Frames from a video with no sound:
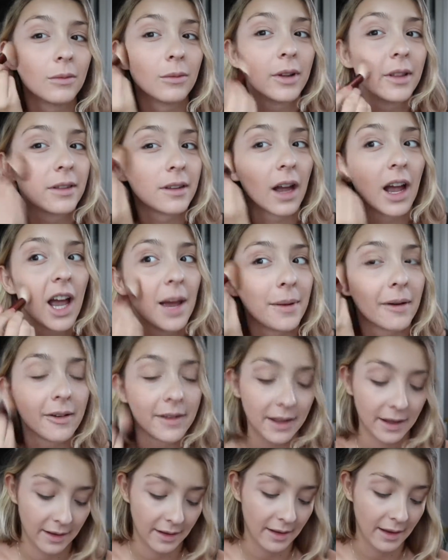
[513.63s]
with time
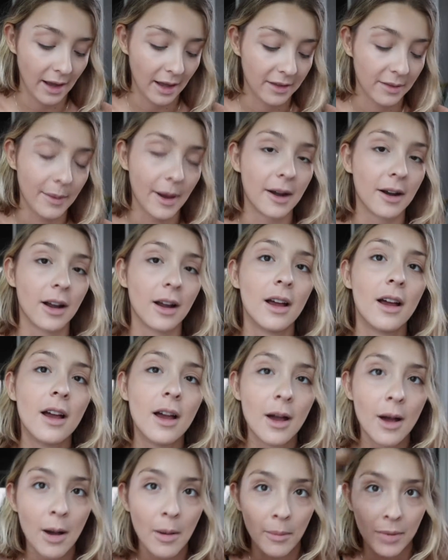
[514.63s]
everything gets better,
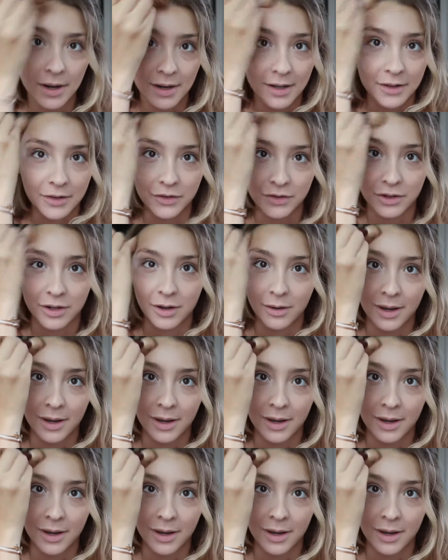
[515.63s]
but it is true.